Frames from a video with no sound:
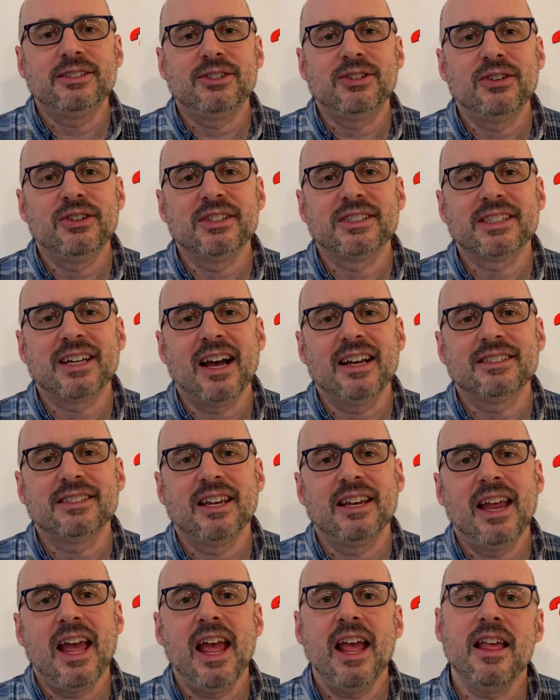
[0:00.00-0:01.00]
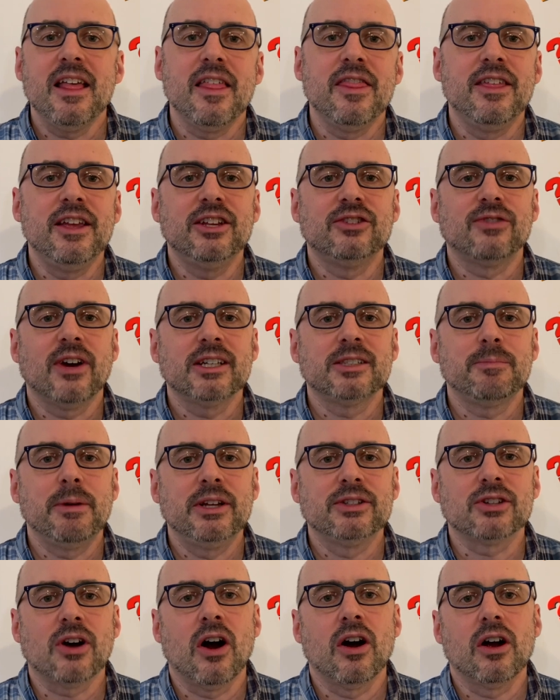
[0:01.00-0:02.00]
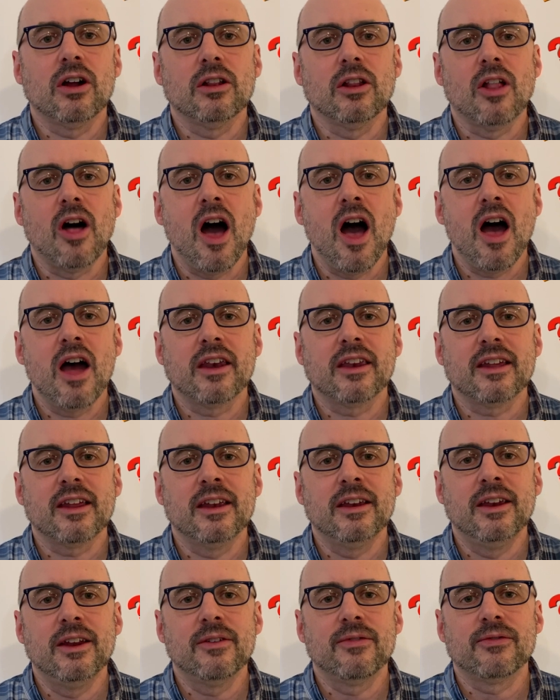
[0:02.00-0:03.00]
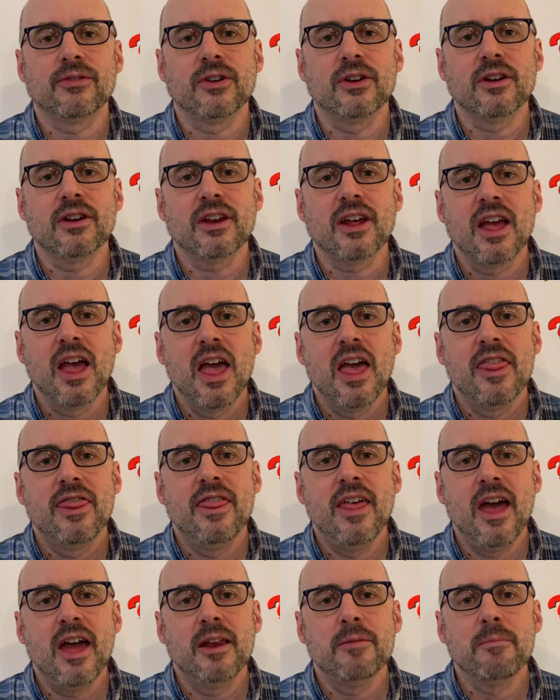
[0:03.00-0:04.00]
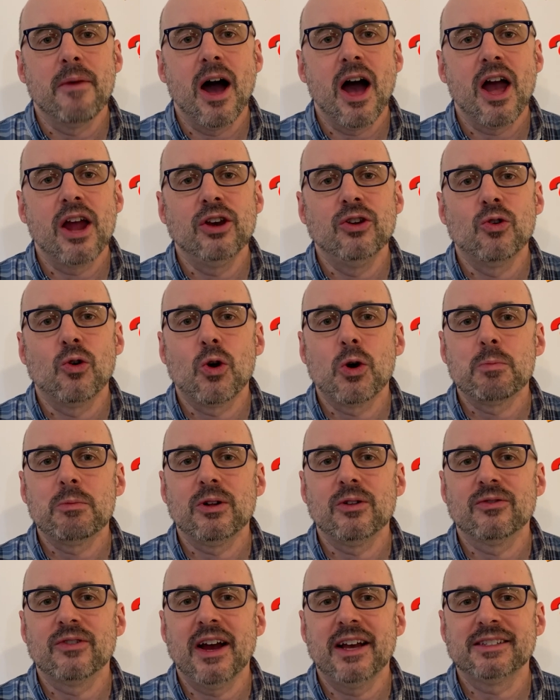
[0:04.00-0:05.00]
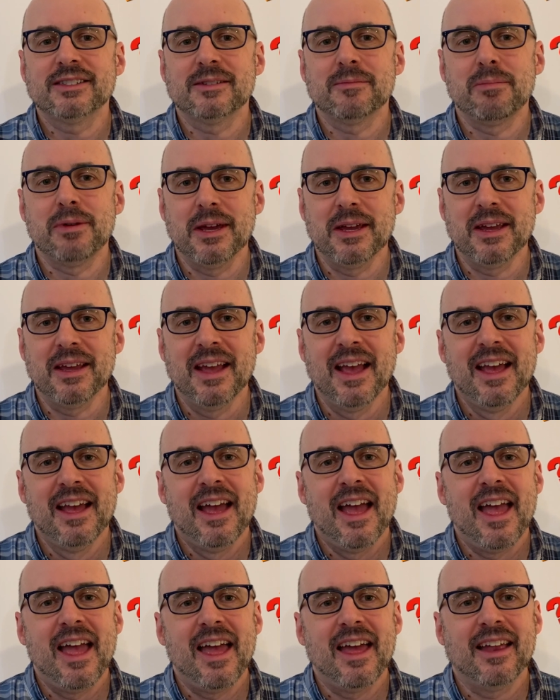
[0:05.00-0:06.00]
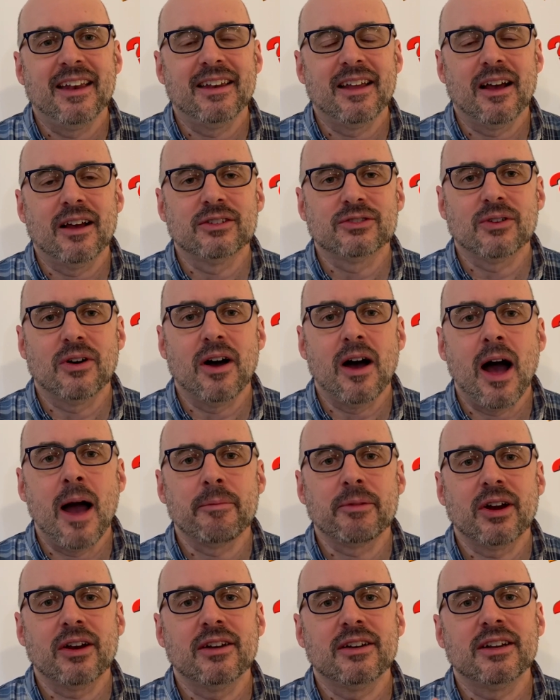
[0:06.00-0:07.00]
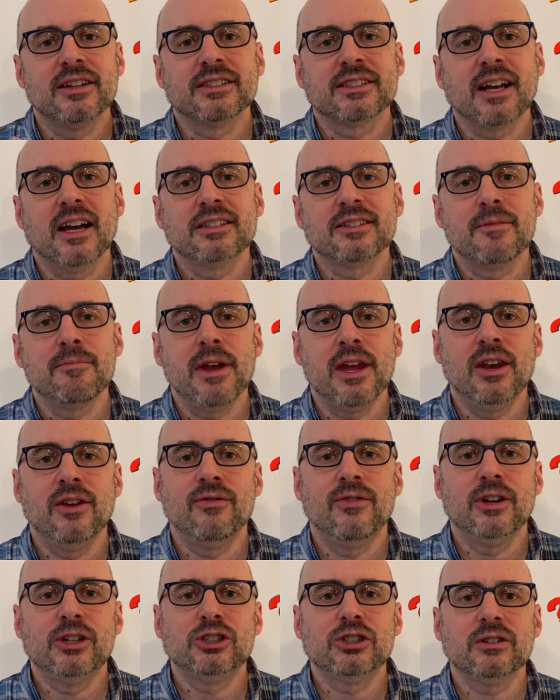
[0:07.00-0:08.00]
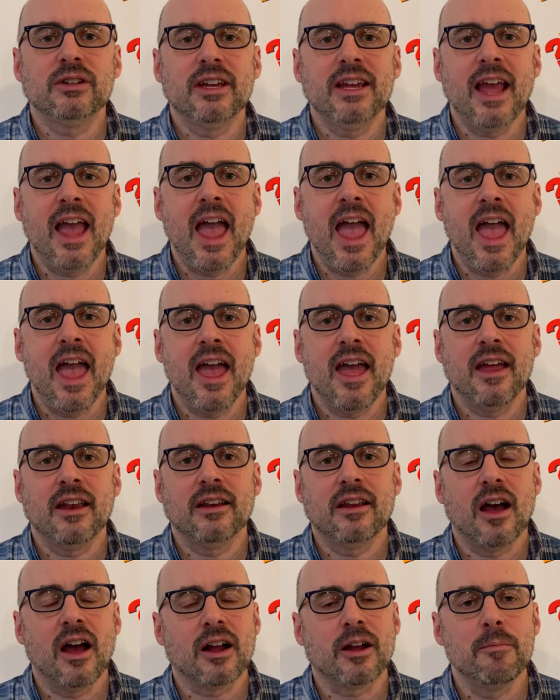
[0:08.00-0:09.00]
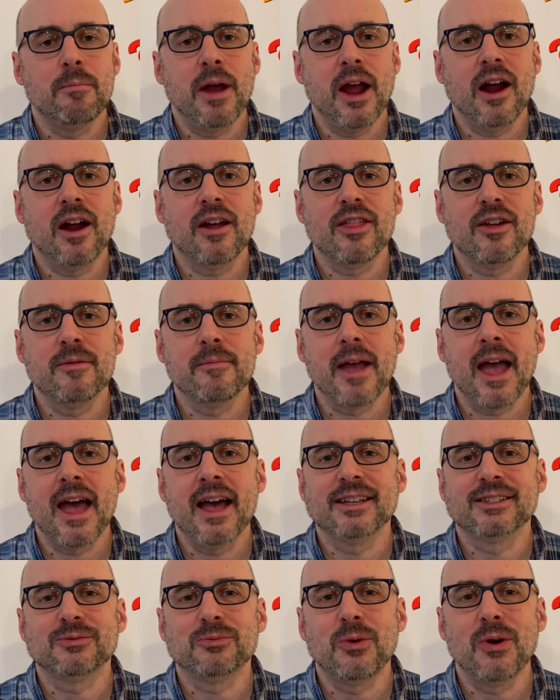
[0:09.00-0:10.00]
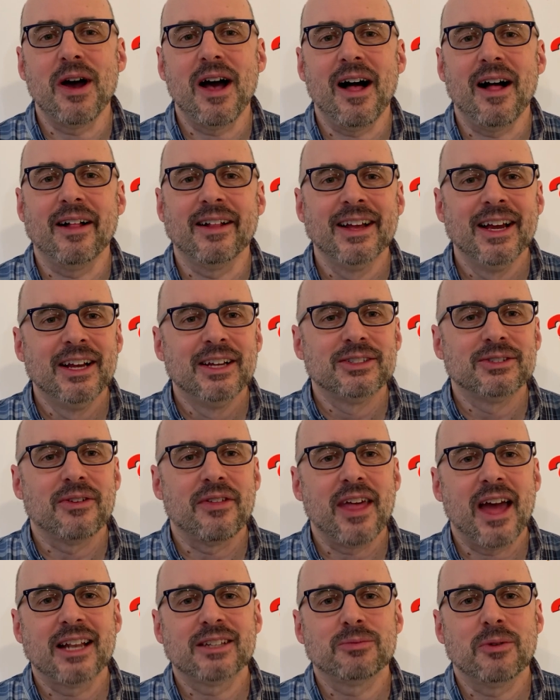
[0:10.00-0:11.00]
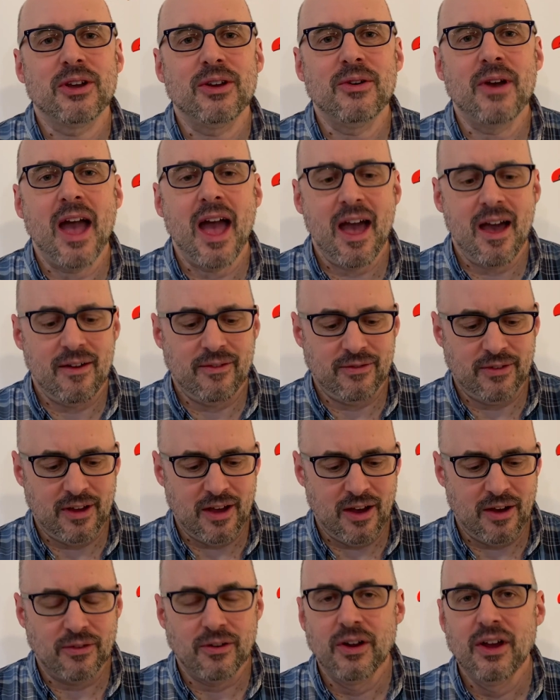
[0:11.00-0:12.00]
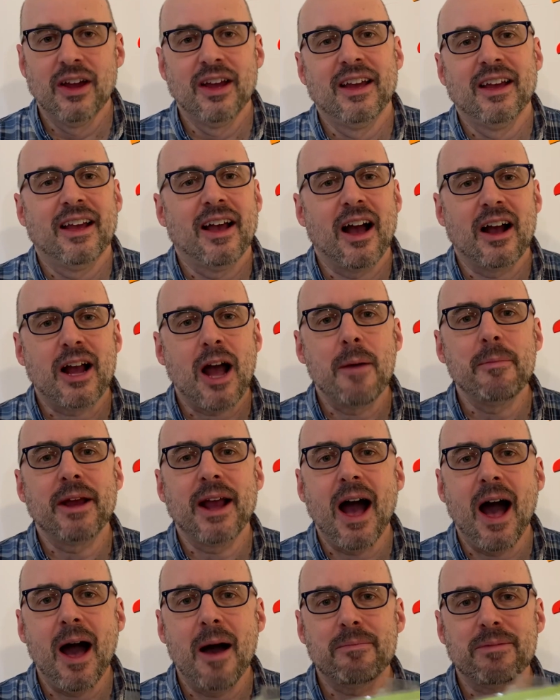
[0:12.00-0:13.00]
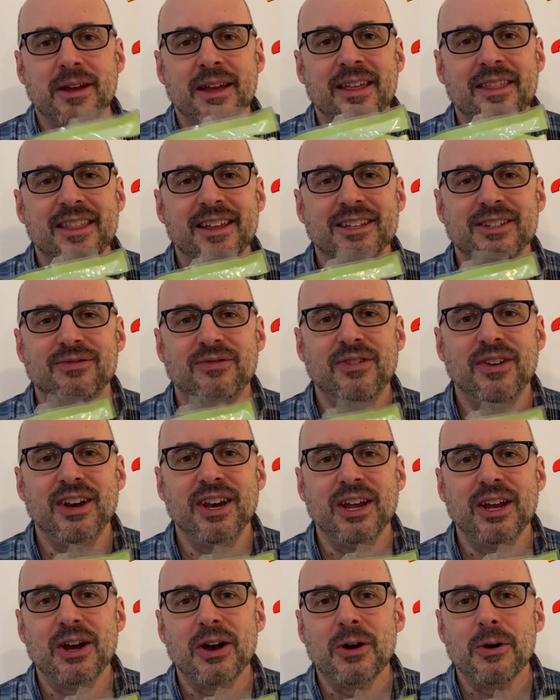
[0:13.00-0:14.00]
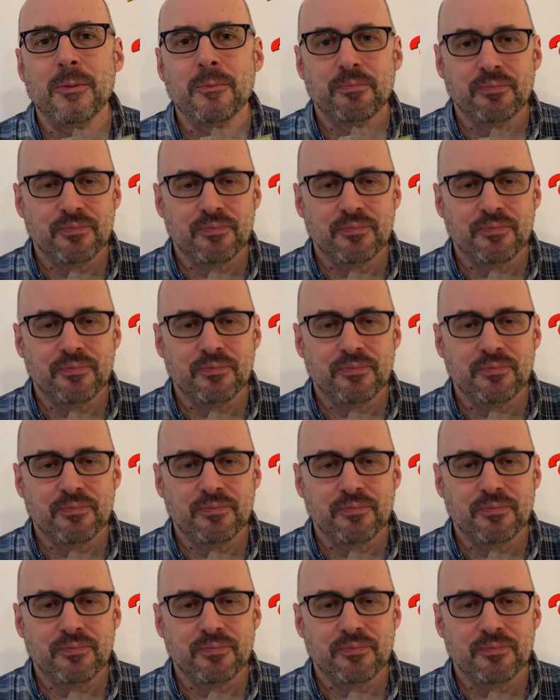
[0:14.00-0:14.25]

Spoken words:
to discuss today. These recipes are a lot different than my normal recipe. And so I'm going to discuss them individually and compare them as well. So that's what you have coming up in this video.